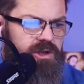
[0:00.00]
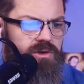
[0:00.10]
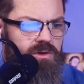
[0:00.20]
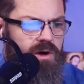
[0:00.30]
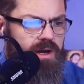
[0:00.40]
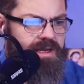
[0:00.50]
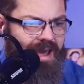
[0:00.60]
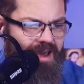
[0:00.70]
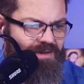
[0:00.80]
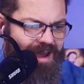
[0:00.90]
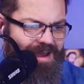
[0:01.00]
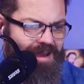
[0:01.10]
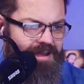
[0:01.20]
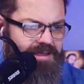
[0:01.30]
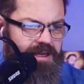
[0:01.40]
The two gave
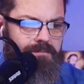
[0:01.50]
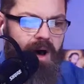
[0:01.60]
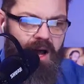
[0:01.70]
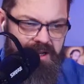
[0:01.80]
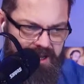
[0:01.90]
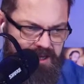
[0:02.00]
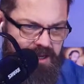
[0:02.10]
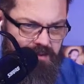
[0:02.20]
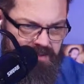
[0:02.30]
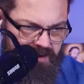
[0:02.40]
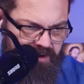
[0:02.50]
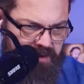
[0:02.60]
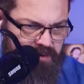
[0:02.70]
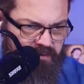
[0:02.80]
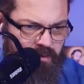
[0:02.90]
a demonic
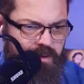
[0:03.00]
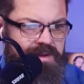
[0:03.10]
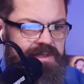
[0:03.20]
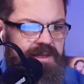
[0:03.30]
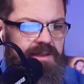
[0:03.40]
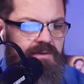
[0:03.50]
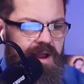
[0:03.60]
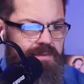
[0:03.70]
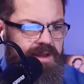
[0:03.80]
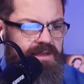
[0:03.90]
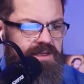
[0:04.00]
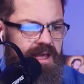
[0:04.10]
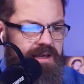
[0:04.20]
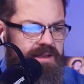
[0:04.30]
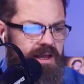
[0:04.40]
appearing performance at the
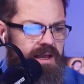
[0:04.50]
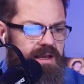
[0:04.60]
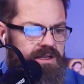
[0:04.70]
Grammys that